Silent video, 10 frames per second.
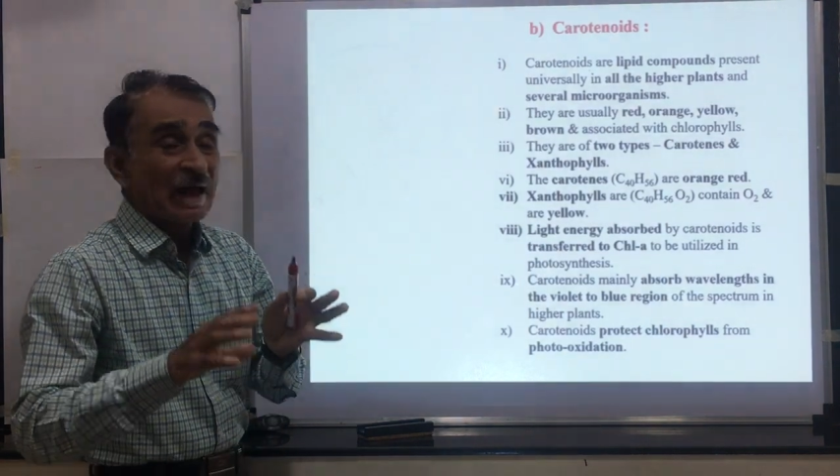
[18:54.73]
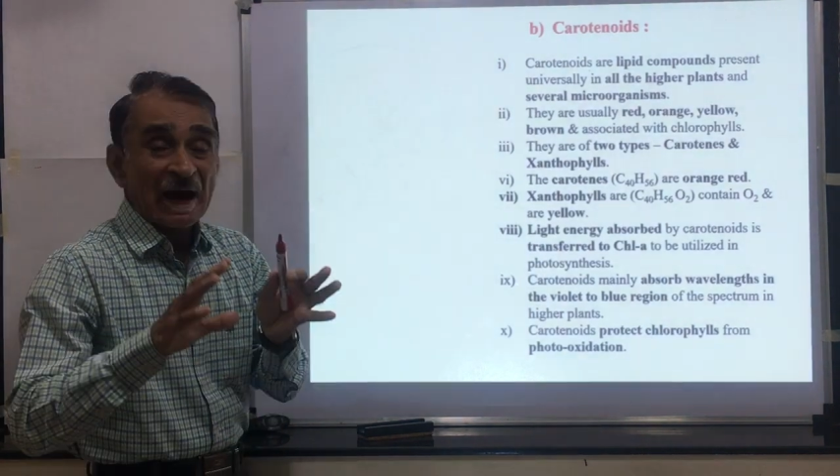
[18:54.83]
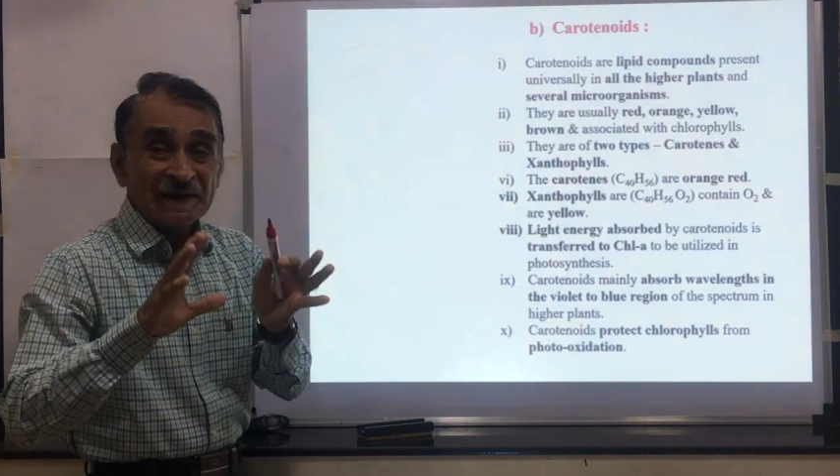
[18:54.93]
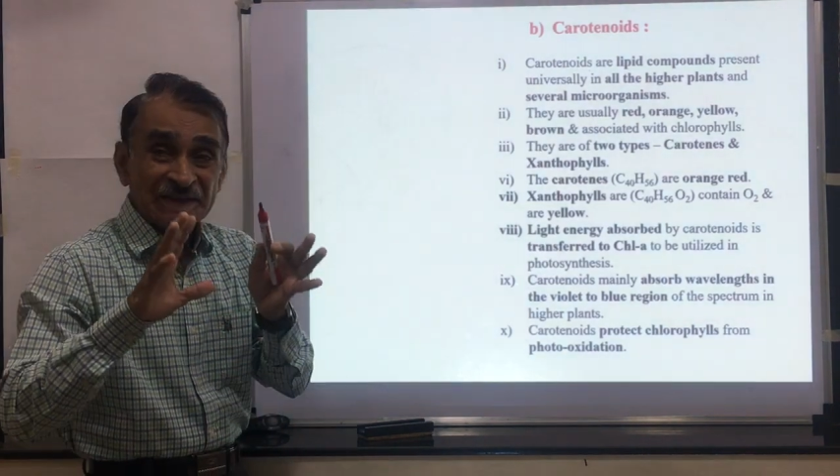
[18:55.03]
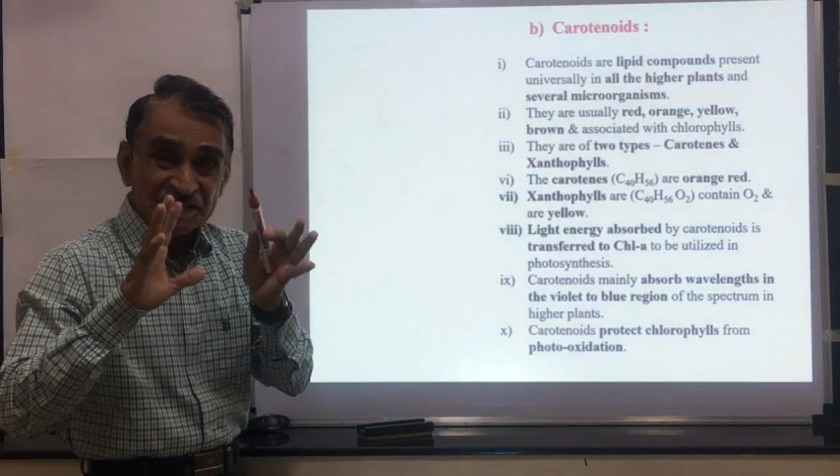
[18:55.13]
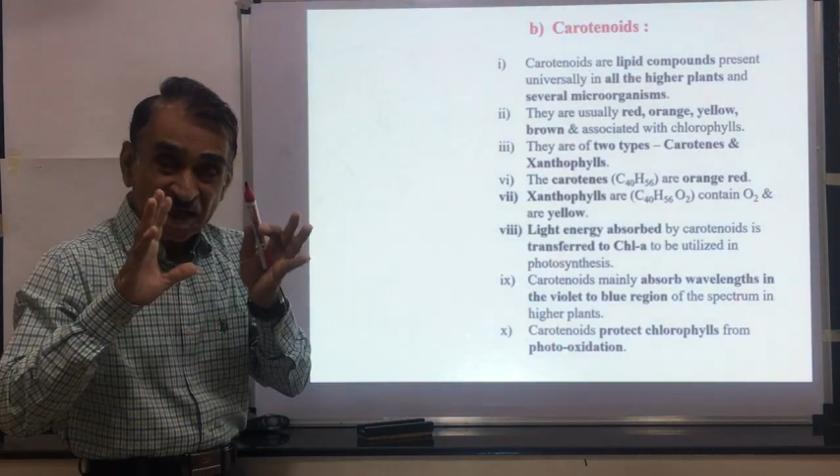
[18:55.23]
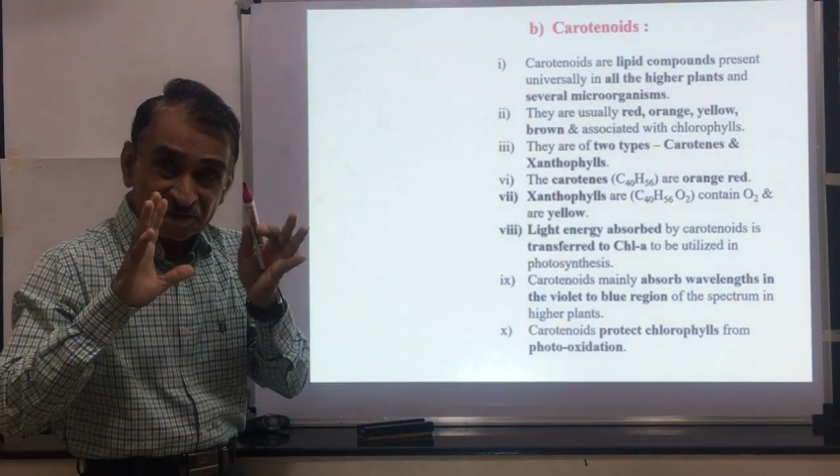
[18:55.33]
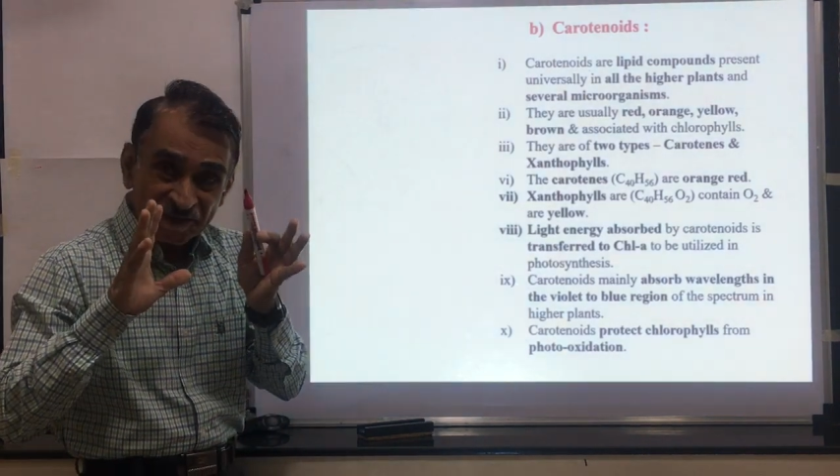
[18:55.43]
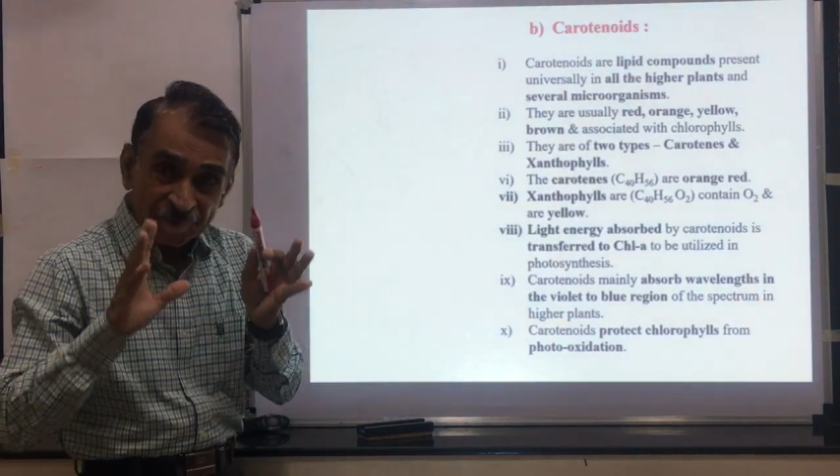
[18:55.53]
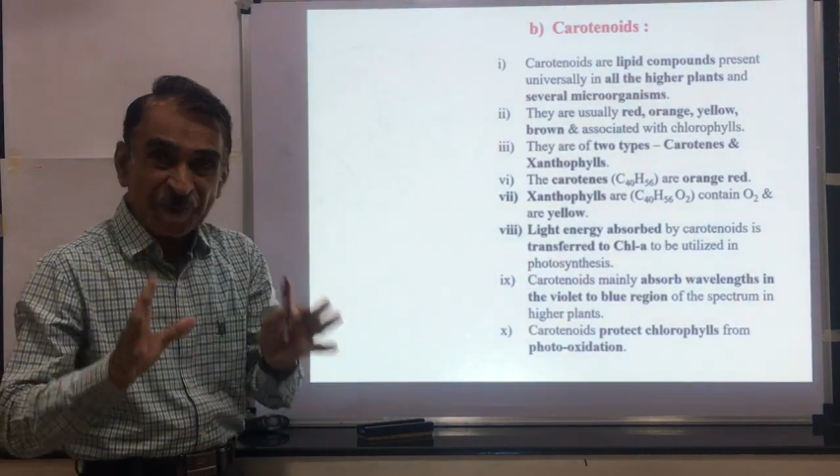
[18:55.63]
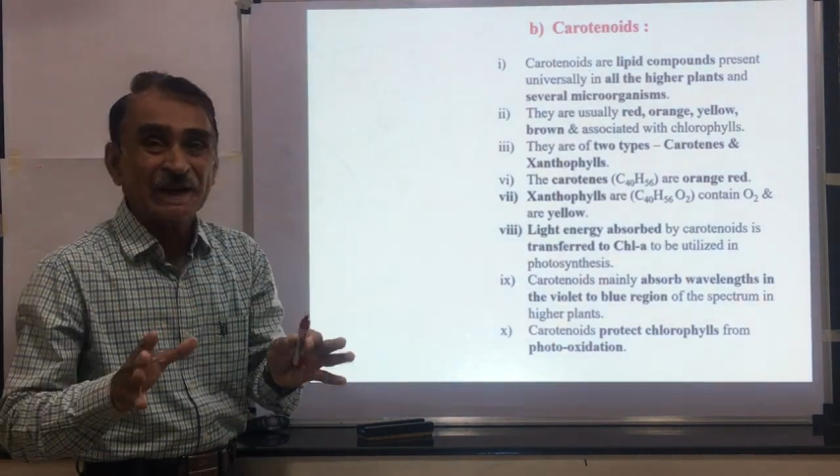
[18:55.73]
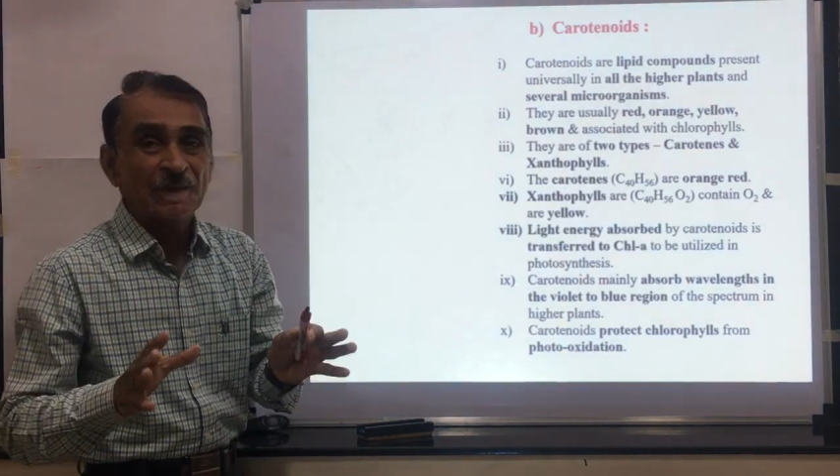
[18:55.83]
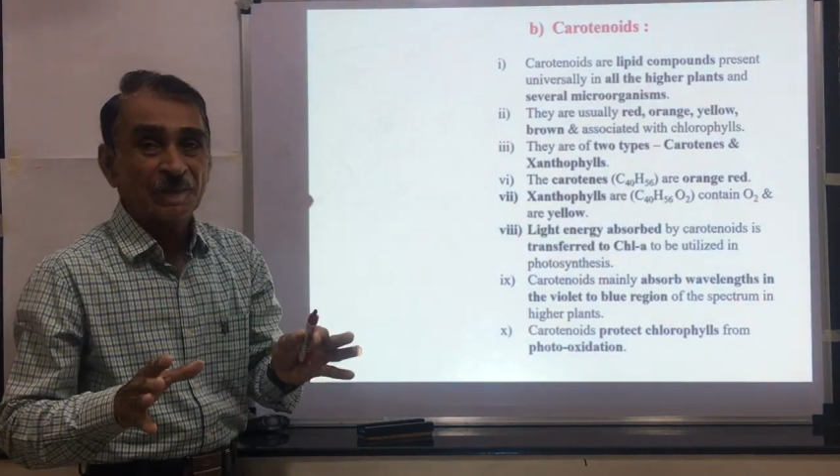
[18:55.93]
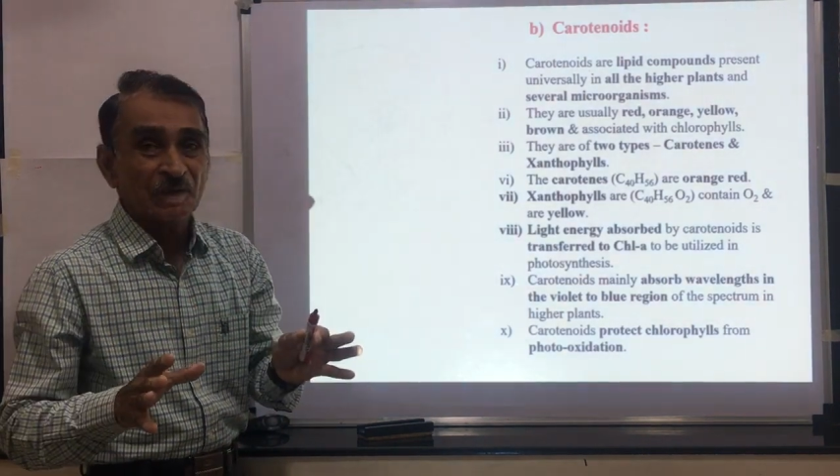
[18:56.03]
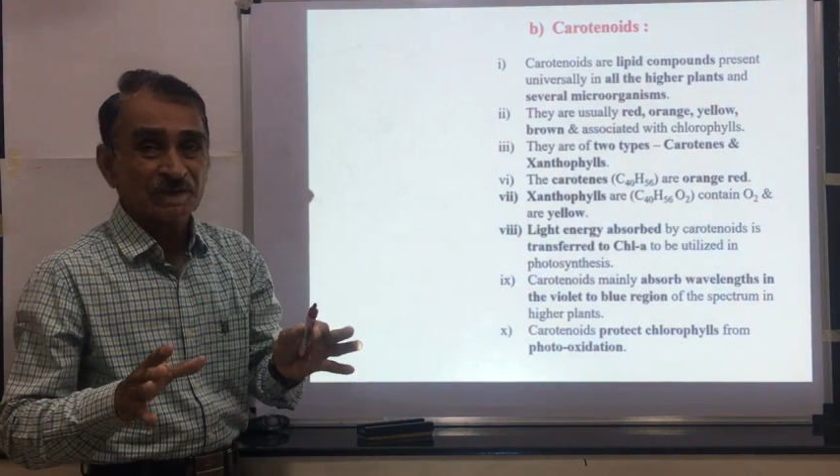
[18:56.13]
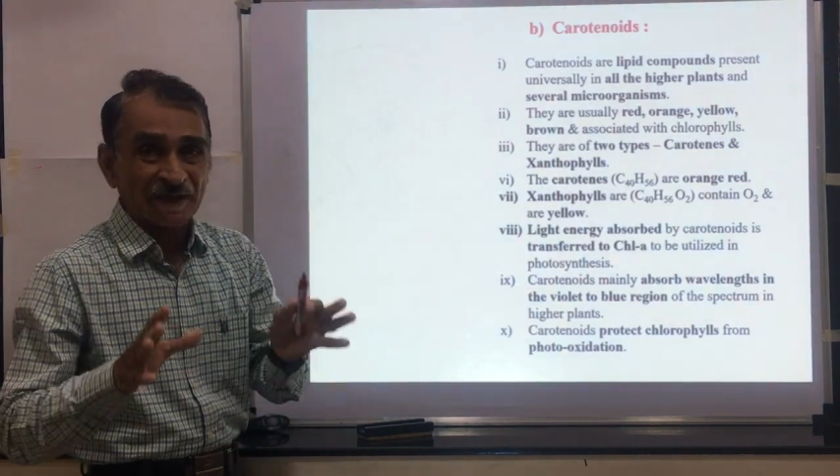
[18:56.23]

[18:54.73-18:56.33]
And these are the lipid compounds.